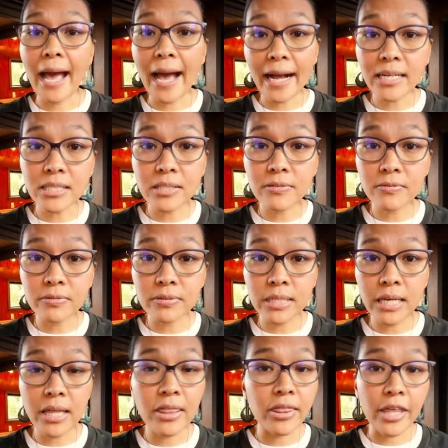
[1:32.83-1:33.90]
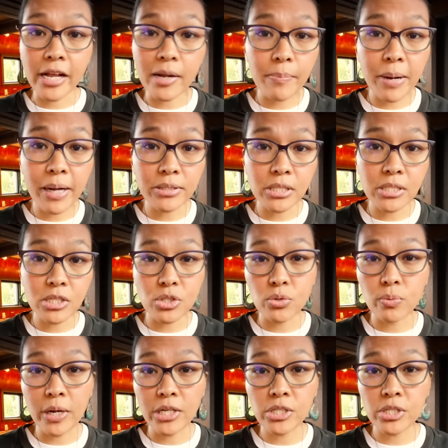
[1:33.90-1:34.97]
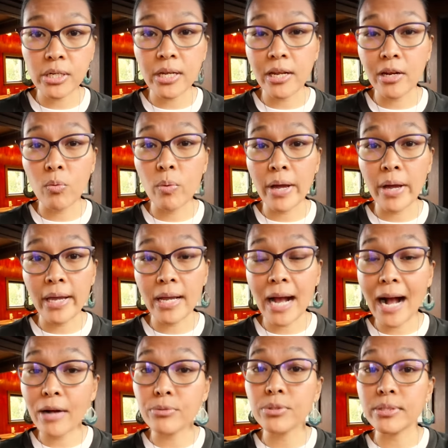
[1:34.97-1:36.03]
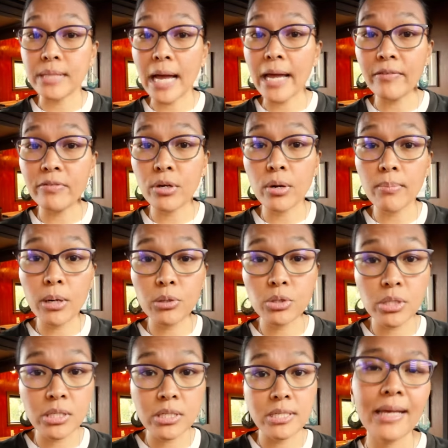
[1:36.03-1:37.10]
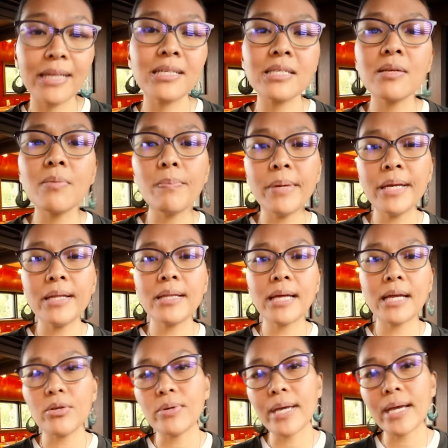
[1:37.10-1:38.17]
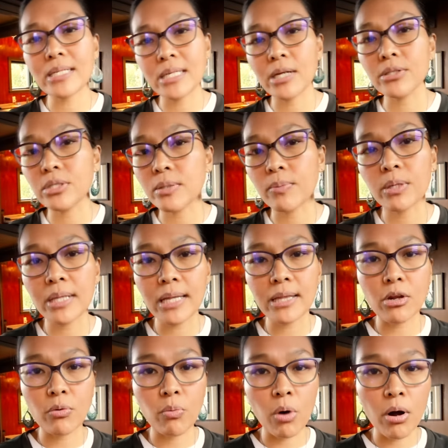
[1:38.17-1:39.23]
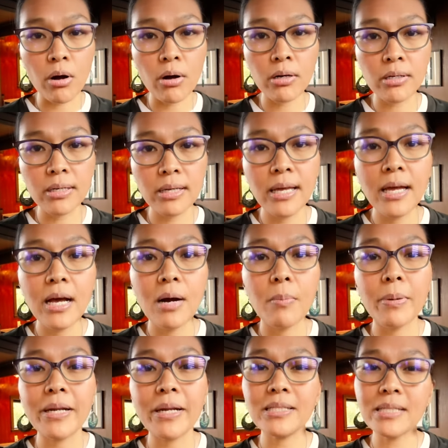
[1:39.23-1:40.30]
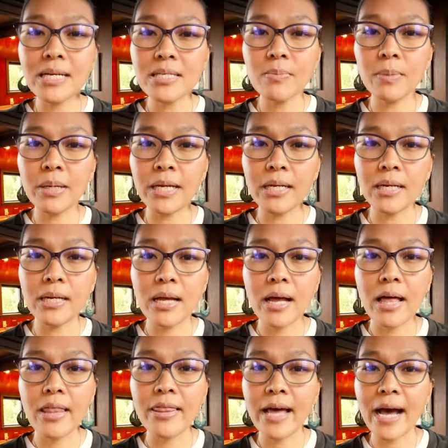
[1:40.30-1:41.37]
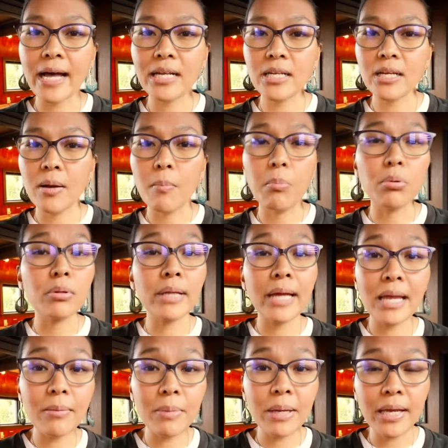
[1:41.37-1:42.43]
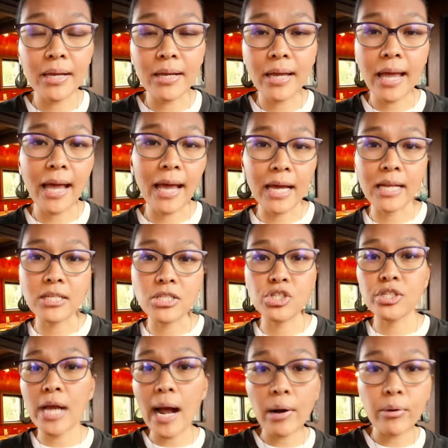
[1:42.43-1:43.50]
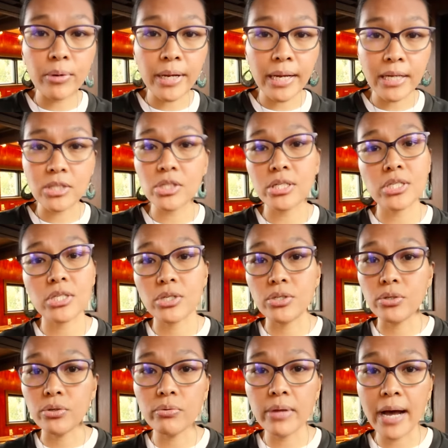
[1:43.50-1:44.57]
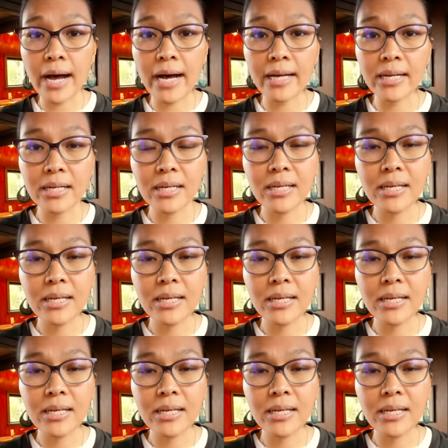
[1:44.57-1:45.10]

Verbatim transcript: actively think about the situation in a way outside of your emotions, it doesn't mean that you can't tell someone that they're wrong, but it does mean that blaming and shouting just to do that